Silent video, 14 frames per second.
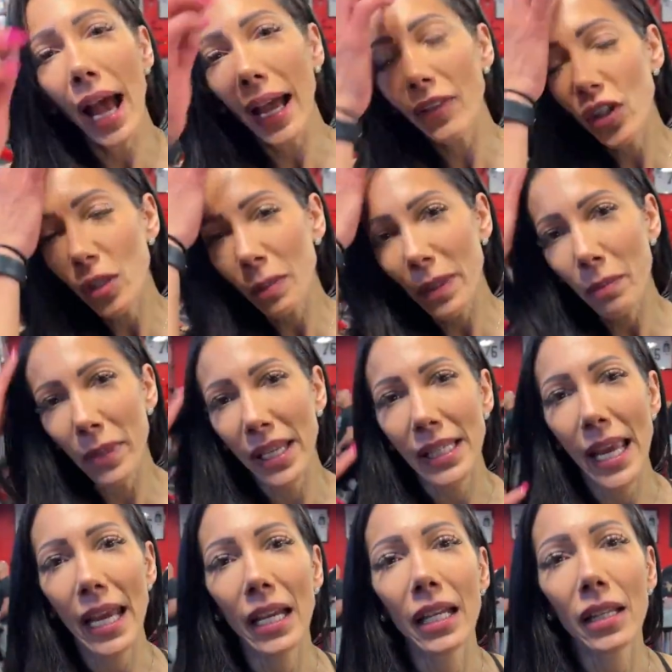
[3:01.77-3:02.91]
I've just been
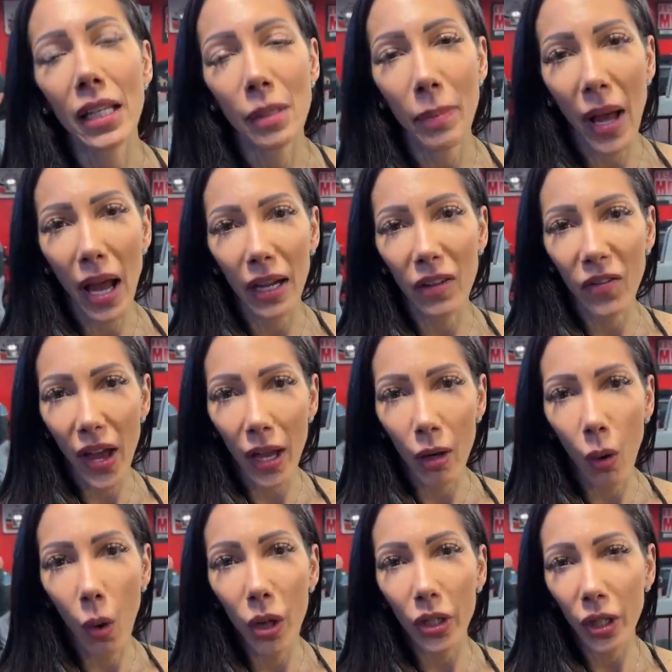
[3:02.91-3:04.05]
maintaining this body
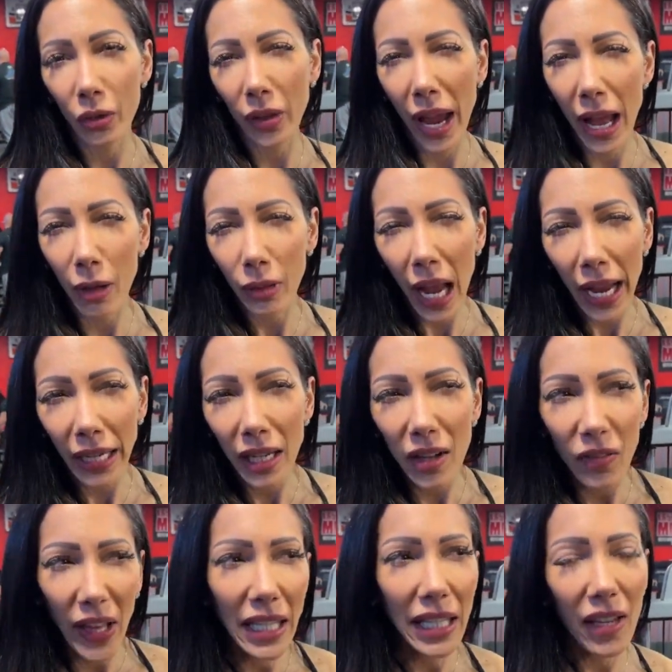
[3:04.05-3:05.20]
fat all year round, kind
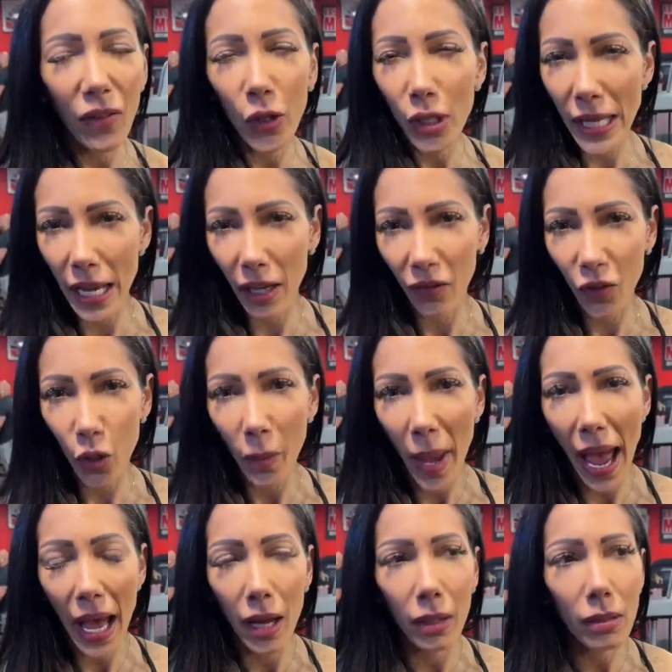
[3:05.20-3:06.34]
of, like give or take a few
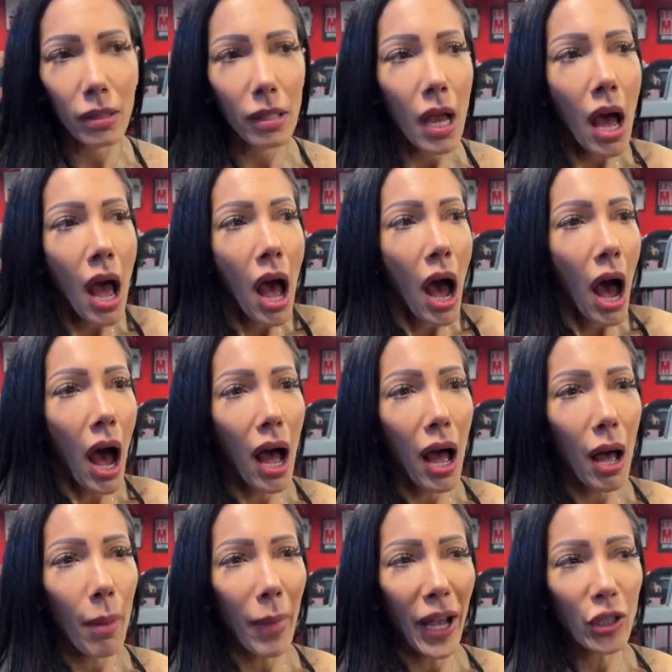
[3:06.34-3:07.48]
pounds.
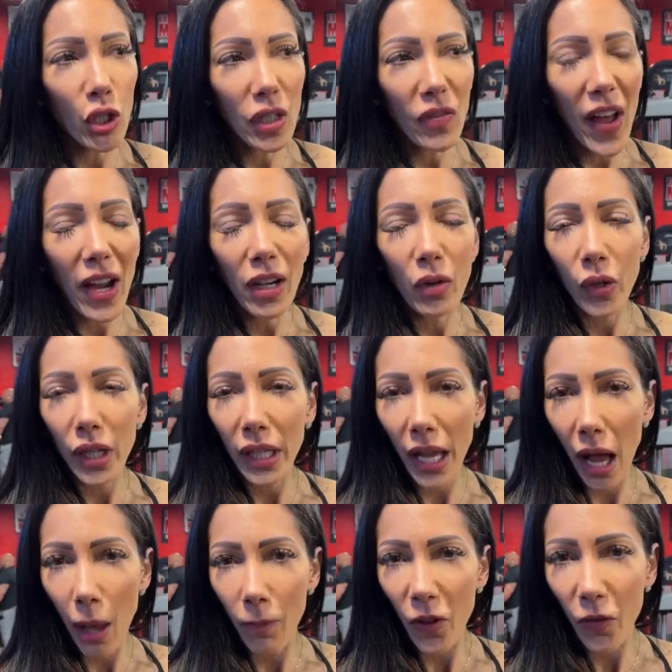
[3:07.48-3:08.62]
I just found it really
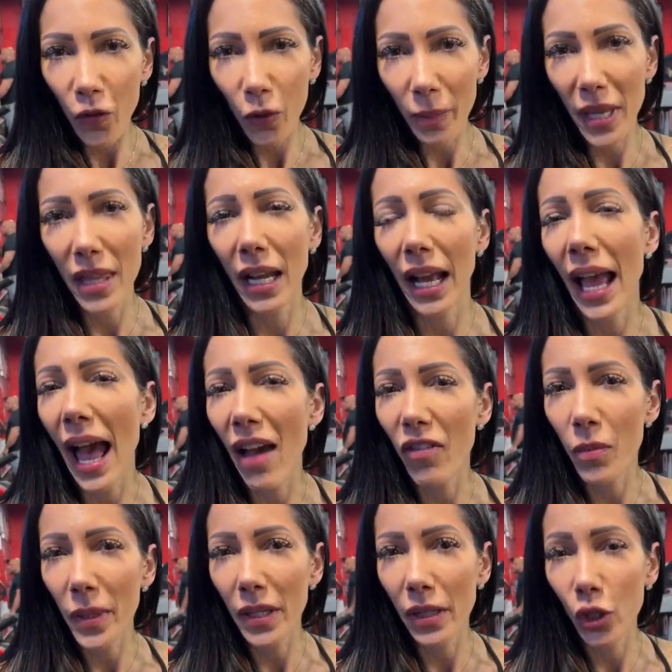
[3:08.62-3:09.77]
helpful for me that I
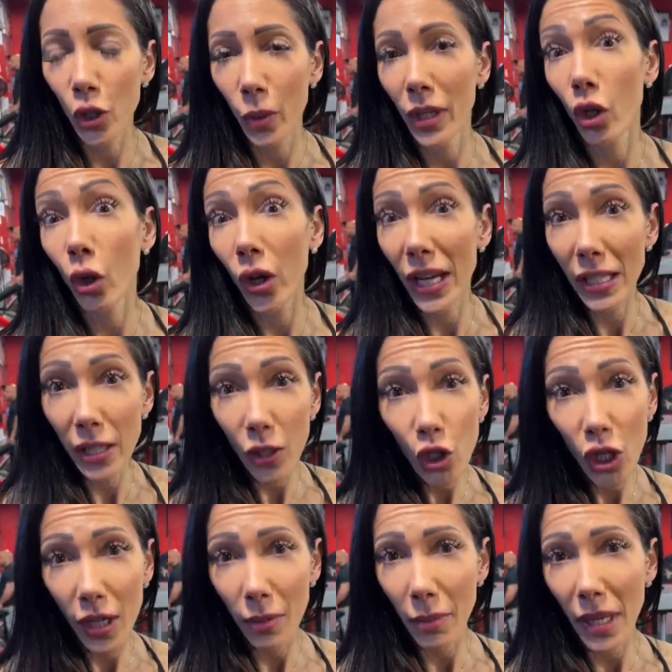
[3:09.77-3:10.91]
haven't been doing crazy
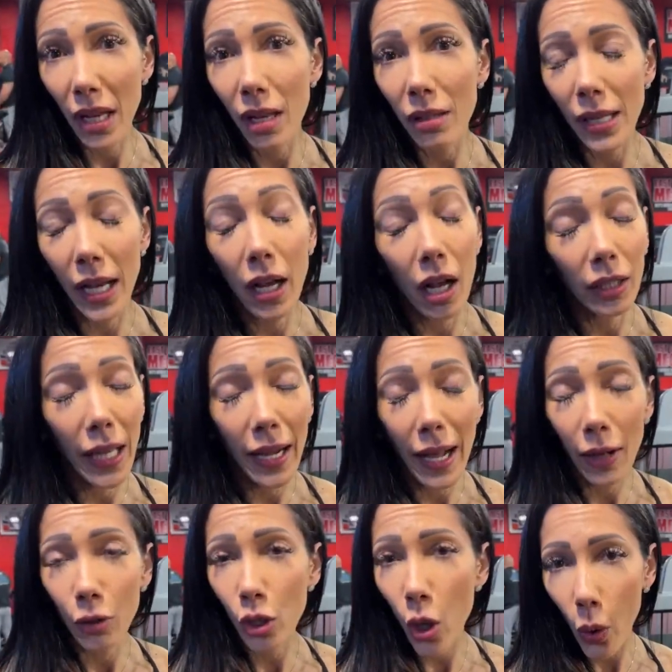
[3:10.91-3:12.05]
cheat meals. I cut that
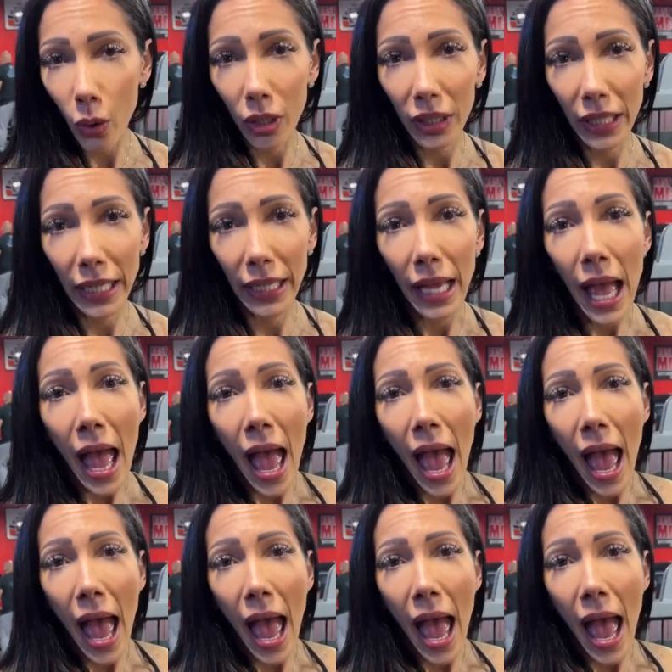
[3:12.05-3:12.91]
out totally,